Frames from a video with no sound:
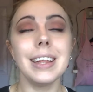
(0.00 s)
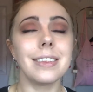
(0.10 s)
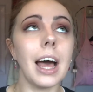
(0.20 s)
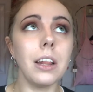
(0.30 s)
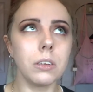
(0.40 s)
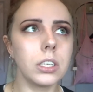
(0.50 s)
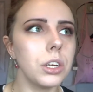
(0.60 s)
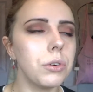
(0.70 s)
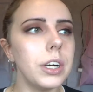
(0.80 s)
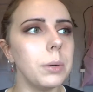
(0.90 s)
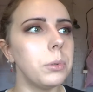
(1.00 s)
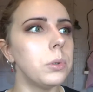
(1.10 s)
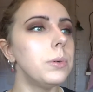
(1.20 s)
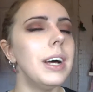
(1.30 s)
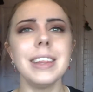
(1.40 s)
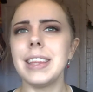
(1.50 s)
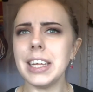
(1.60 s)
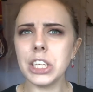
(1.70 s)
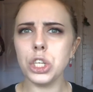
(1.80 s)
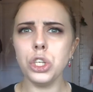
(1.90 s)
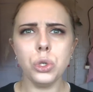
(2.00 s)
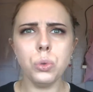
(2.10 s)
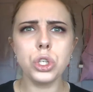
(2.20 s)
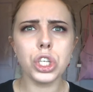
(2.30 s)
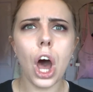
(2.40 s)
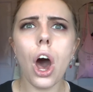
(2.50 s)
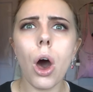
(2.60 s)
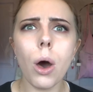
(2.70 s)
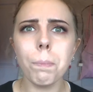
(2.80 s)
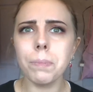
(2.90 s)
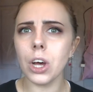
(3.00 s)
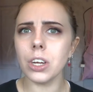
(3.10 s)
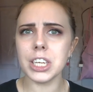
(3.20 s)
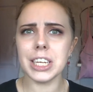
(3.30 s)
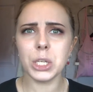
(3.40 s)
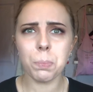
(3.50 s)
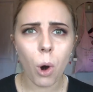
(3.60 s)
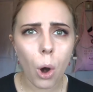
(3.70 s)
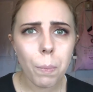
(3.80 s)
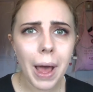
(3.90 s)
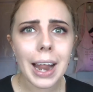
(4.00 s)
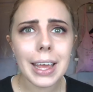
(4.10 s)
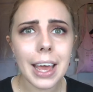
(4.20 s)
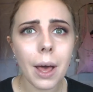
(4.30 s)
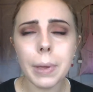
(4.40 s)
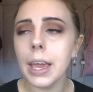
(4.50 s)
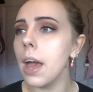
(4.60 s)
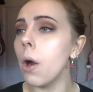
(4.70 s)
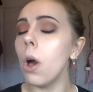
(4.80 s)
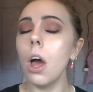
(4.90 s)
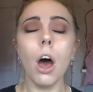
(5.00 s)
That looks incredible. There's a new Tarte East Pro palette coming out.